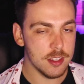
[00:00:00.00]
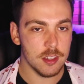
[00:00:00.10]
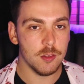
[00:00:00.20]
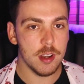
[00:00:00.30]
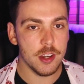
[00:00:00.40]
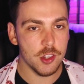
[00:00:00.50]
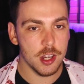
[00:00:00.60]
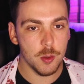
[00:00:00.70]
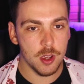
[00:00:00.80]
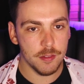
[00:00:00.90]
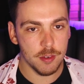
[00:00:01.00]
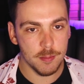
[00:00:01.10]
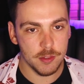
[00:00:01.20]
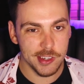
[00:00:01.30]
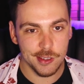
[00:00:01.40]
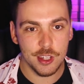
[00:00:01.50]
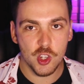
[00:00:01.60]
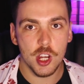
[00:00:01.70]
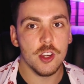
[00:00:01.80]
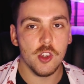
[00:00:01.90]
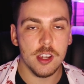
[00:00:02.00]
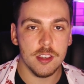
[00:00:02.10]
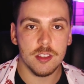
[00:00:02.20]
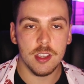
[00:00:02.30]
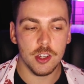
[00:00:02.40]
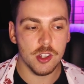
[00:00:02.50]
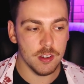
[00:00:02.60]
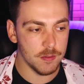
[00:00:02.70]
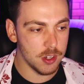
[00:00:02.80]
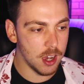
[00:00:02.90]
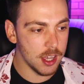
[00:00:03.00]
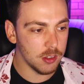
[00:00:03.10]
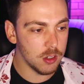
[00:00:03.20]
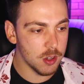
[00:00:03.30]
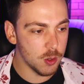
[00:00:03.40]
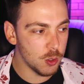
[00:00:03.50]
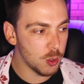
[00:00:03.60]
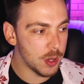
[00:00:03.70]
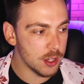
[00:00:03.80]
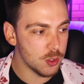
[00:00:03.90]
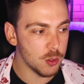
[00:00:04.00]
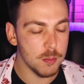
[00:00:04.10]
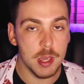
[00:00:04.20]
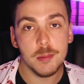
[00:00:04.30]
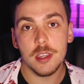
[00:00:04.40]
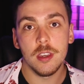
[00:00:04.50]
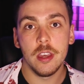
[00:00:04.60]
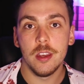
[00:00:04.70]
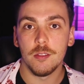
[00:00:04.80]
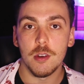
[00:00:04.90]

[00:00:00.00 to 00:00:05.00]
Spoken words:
This can range anywhere from just changing a section of dialogue all the way to maybe